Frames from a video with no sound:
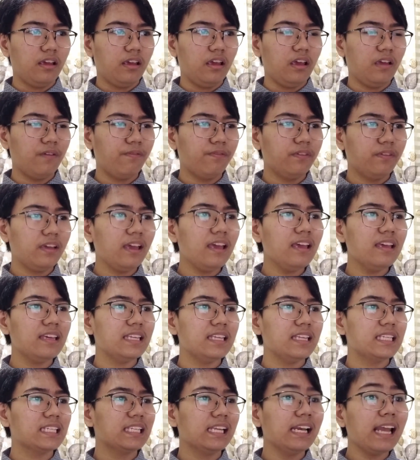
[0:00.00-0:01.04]
If k
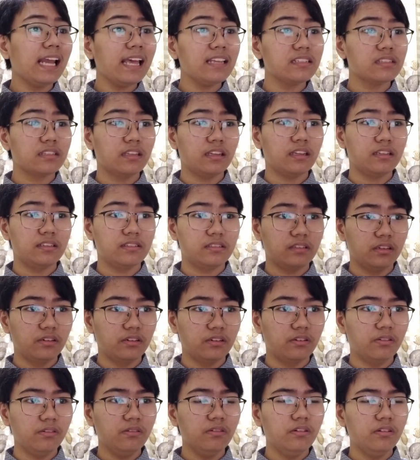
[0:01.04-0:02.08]
is less than
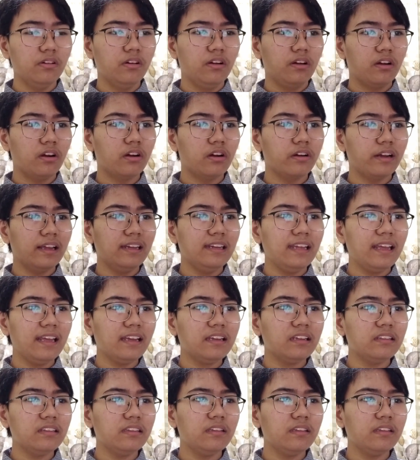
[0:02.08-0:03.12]
0 or a
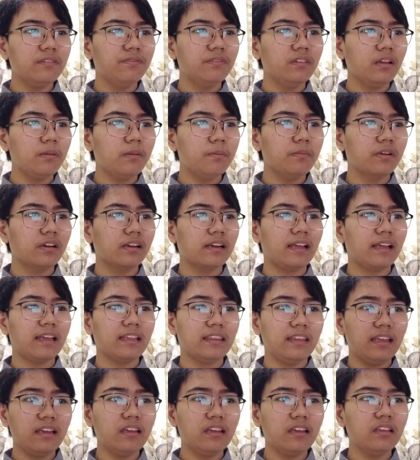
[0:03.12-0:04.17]
negative number like
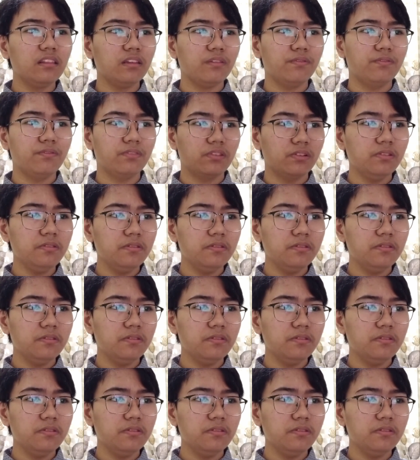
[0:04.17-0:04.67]
negative 2,